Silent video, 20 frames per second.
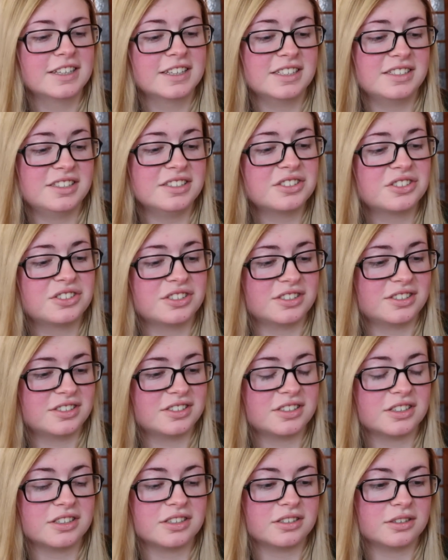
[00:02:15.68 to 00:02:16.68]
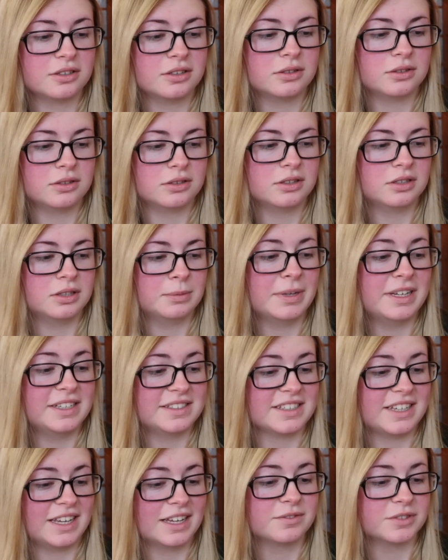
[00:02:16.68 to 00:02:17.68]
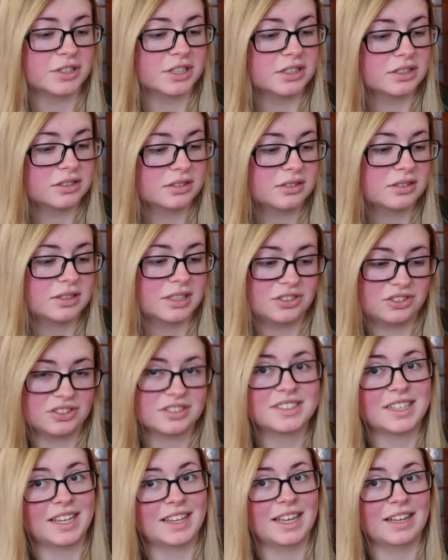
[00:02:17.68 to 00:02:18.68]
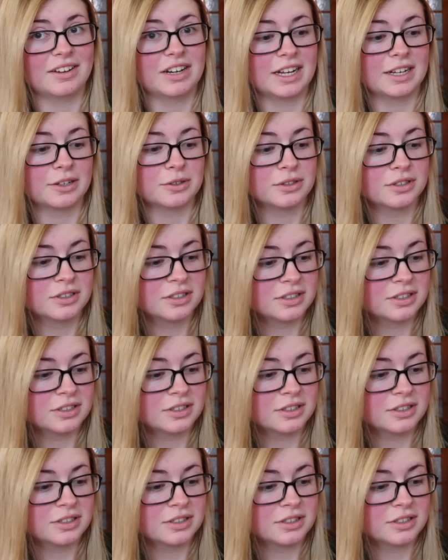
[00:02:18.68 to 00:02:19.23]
This is just an amazing advert. Let's just say that now.